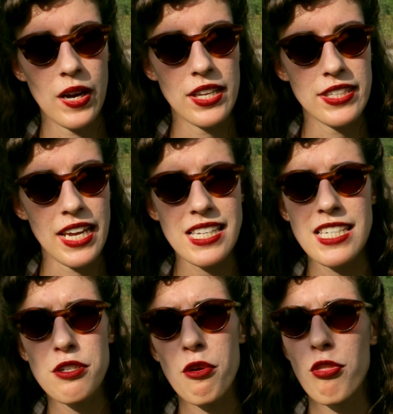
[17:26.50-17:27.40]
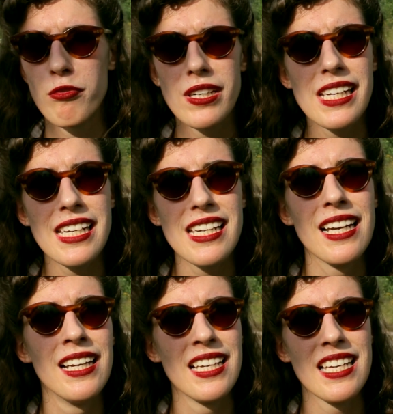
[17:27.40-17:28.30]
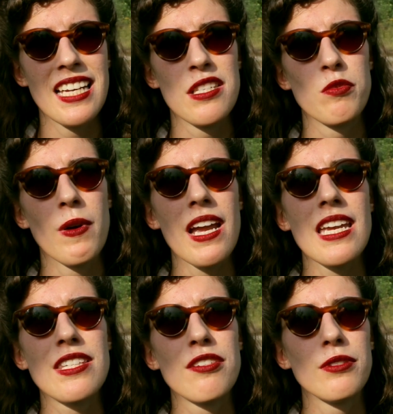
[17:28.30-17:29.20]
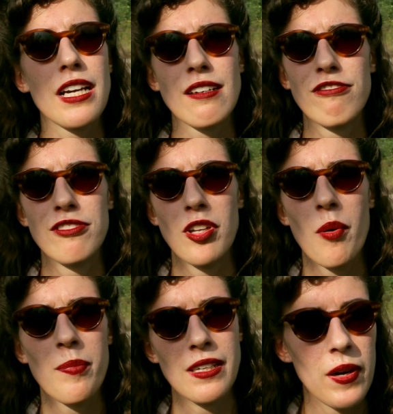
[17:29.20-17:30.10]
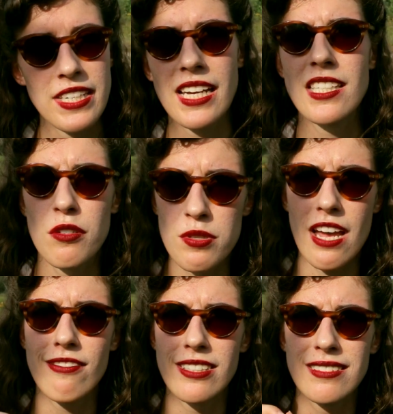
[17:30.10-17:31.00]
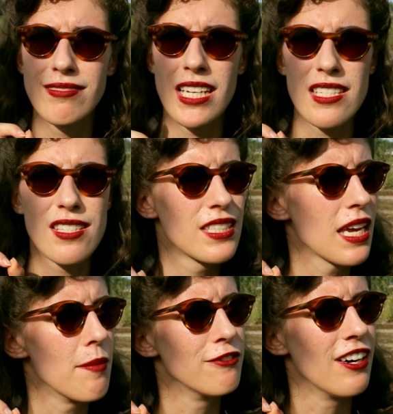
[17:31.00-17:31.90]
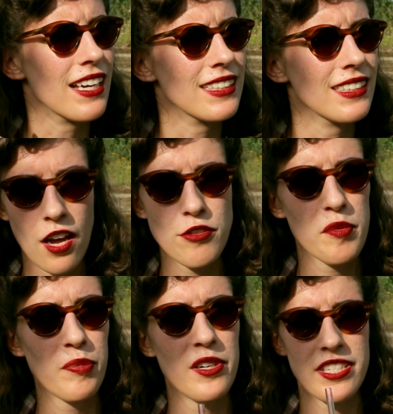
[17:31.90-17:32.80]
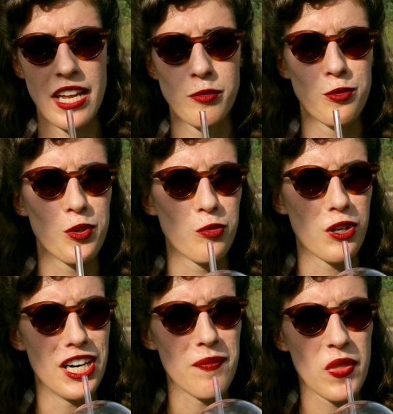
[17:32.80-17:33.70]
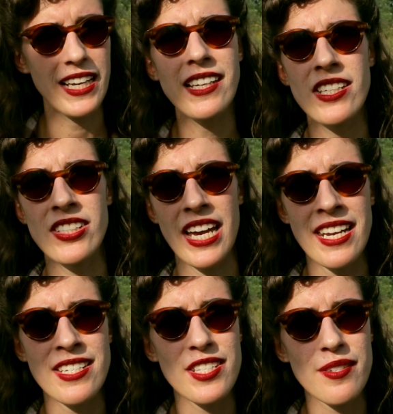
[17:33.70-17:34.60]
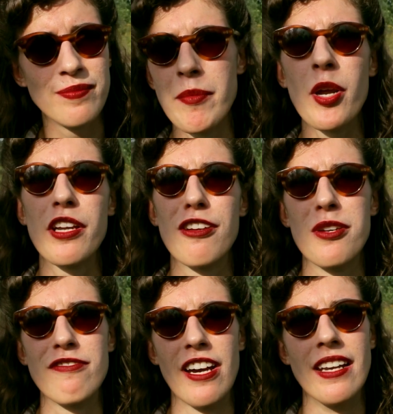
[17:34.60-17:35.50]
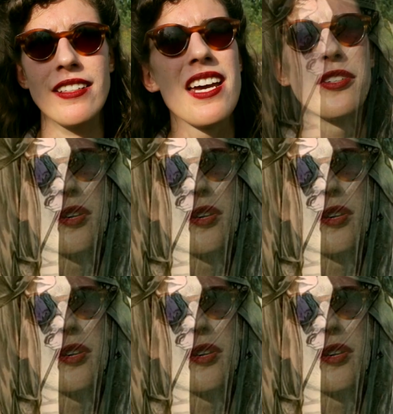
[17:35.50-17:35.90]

But 1903 is way too like floppy. But 1907 is damn fine. 100% would work. 1910s, I'm not a huge fan. I don't